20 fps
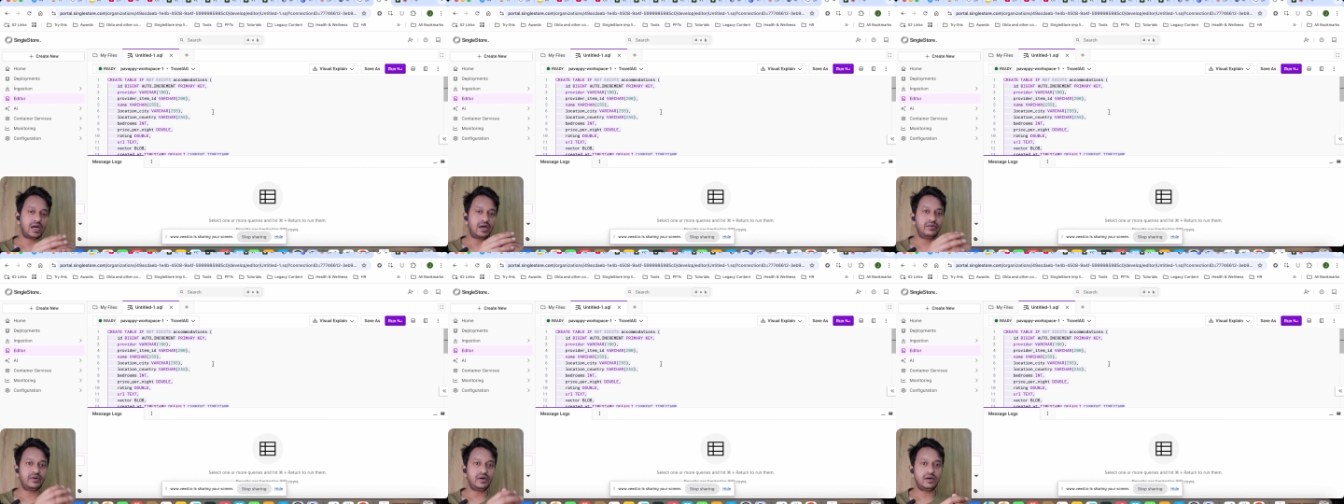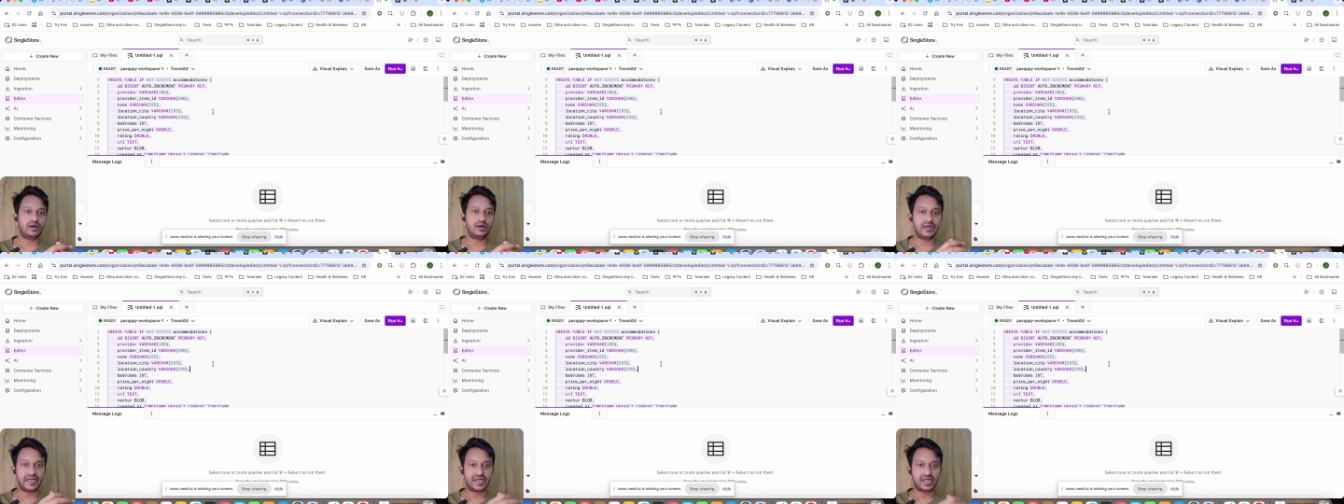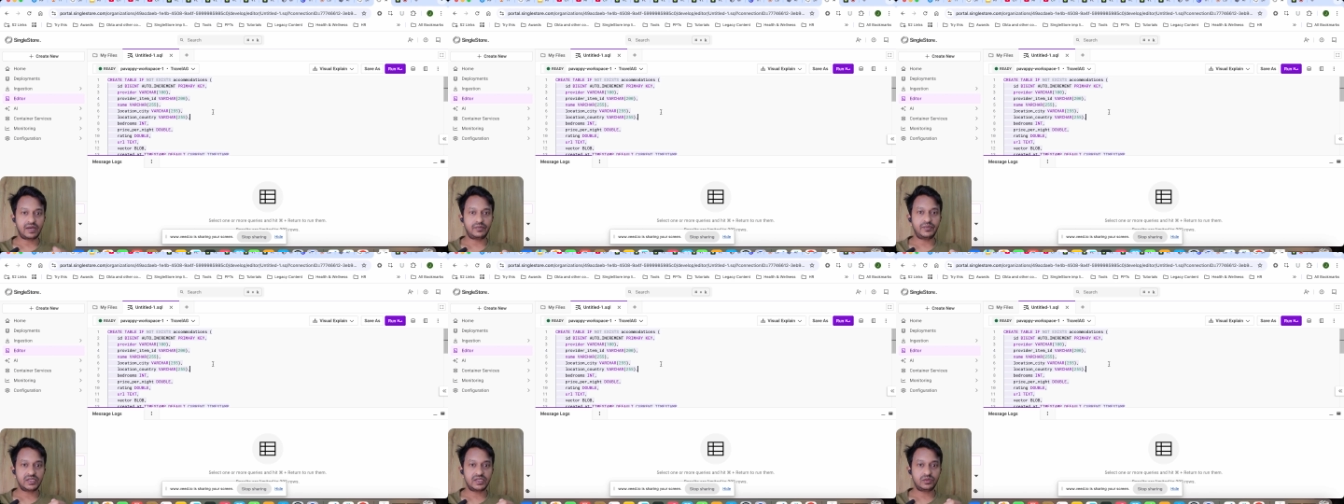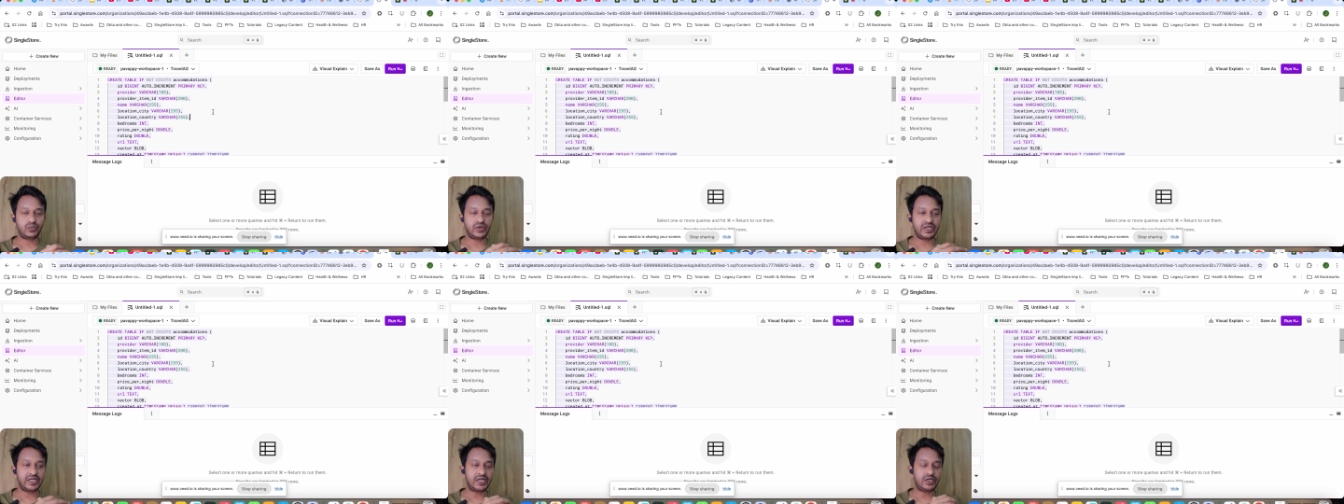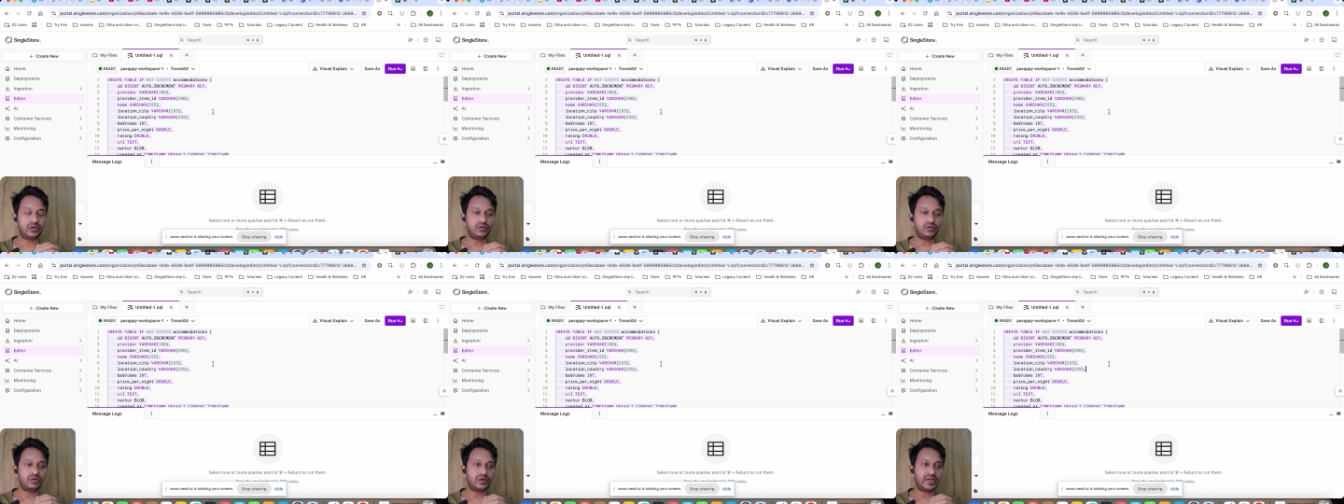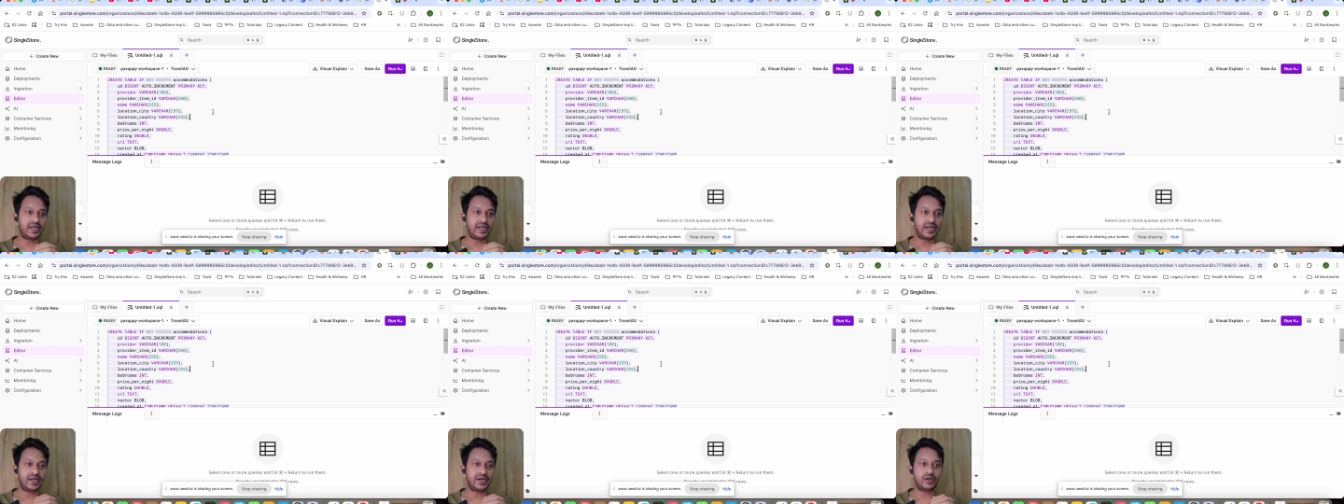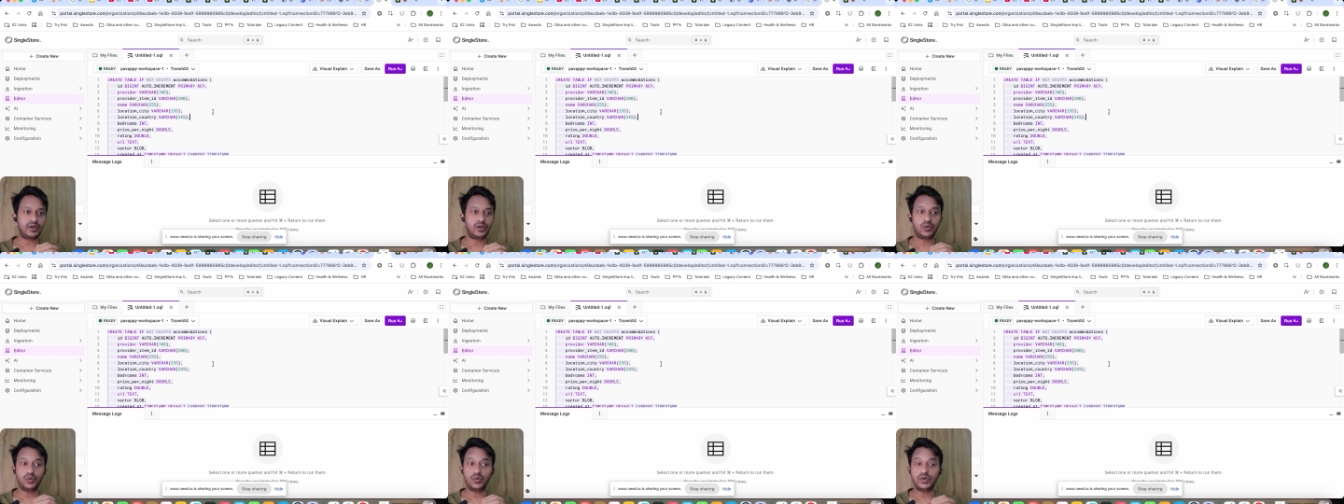our database we need to
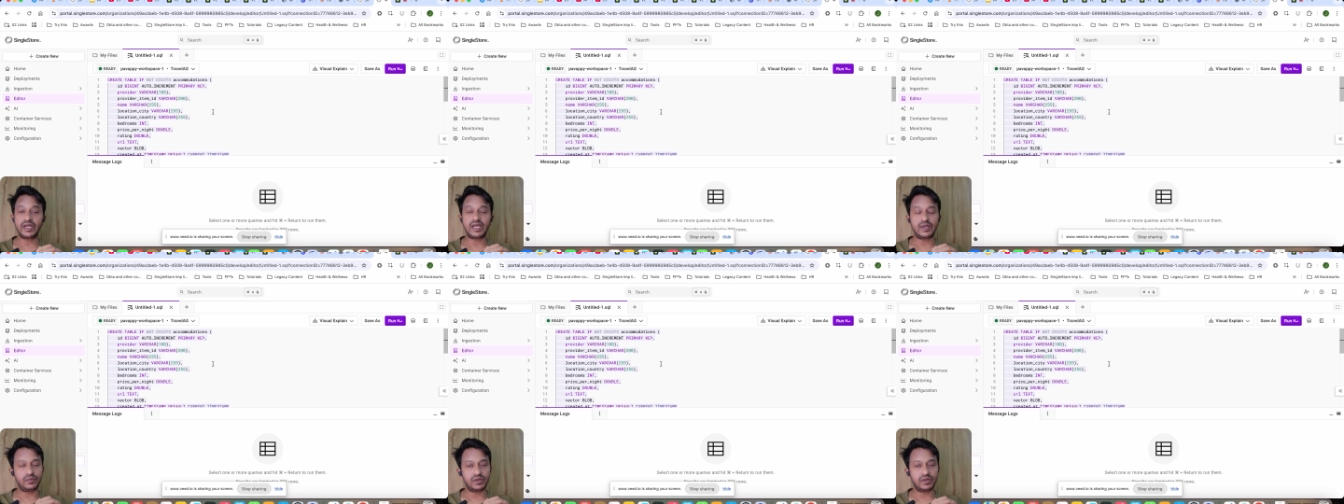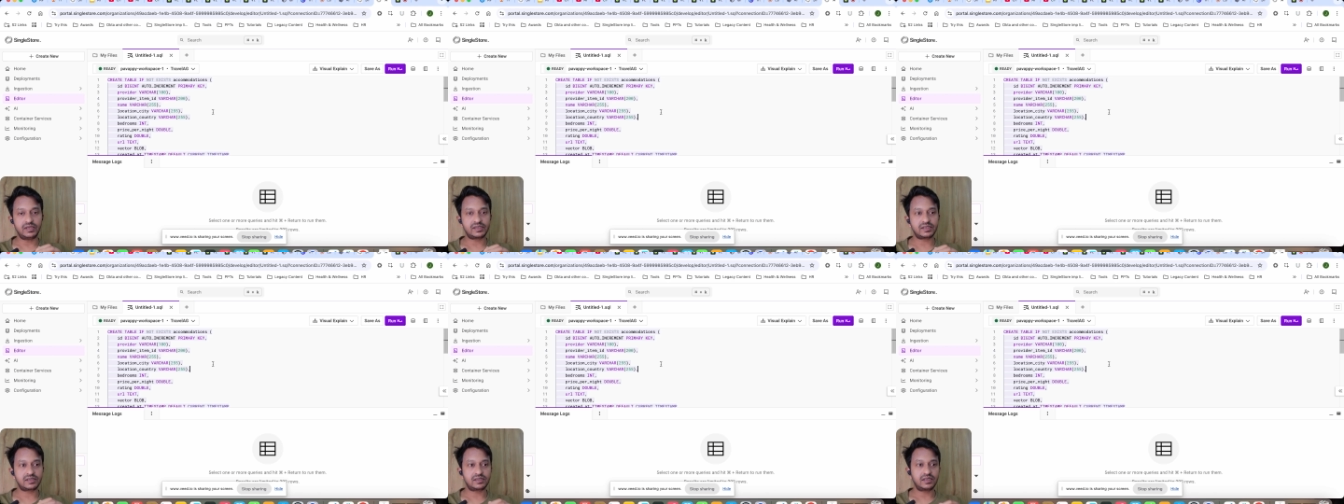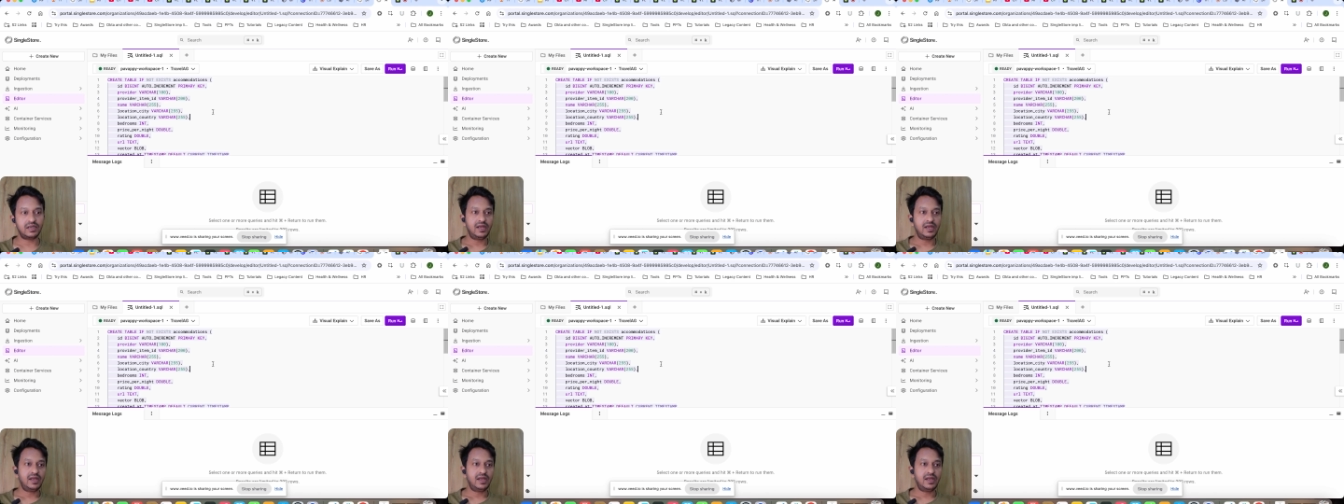create two tables